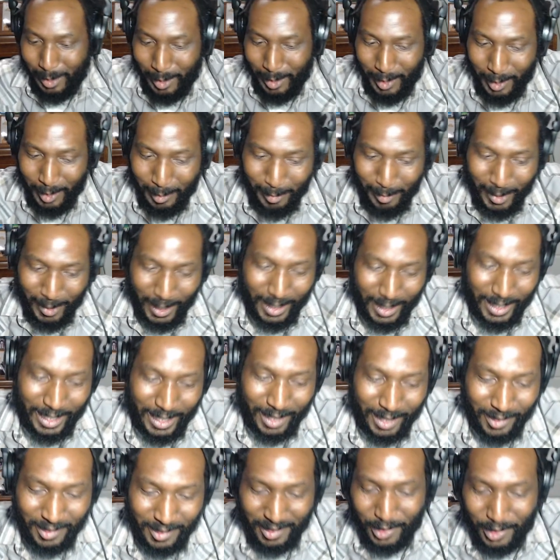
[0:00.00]

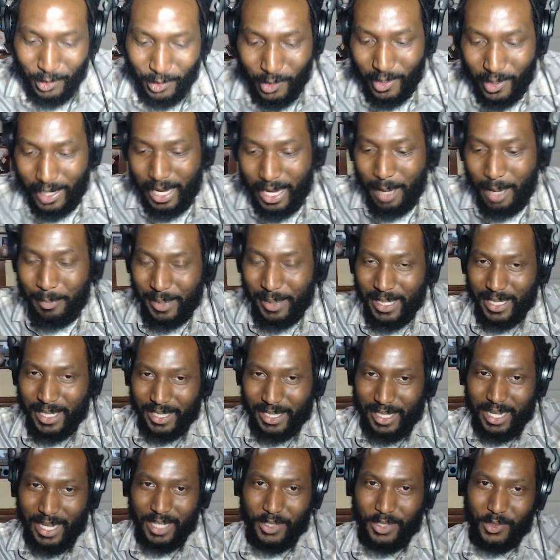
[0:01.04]
But, growing up in this
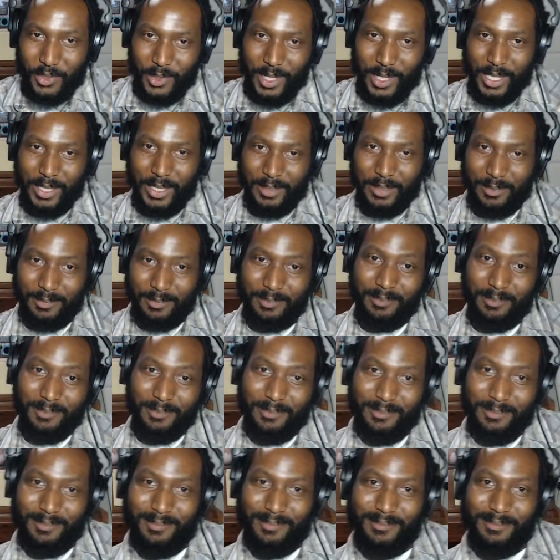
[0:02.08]
country,
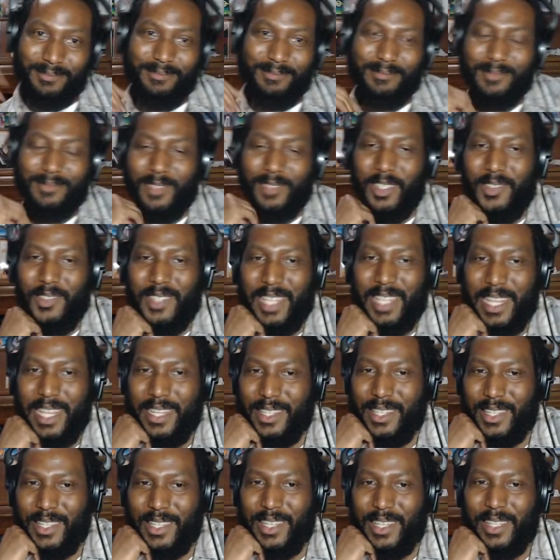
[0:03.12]
you tend
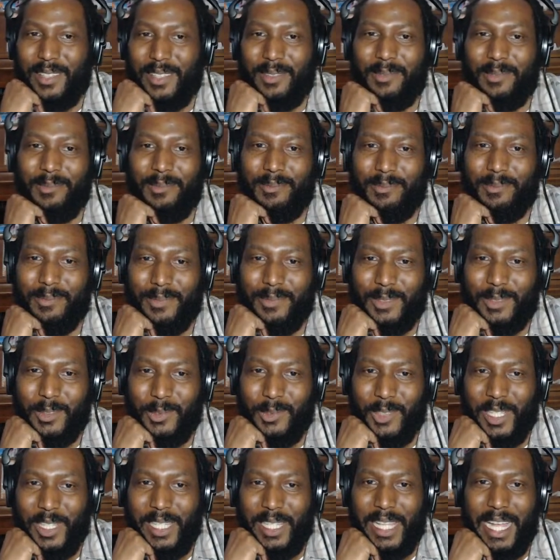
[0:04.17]
to
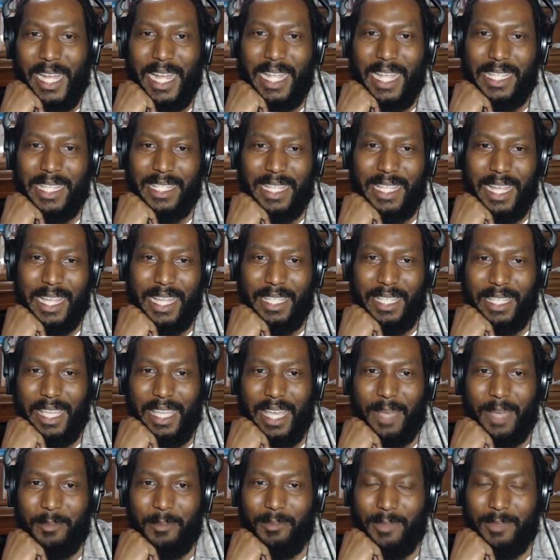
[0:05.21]
realize, like,
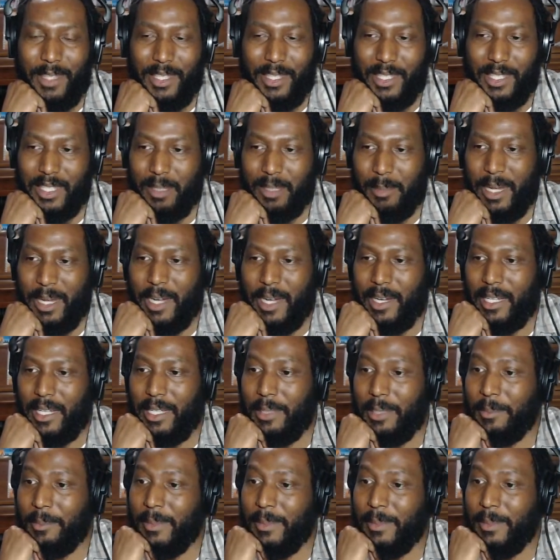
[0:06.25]
yep, this is America.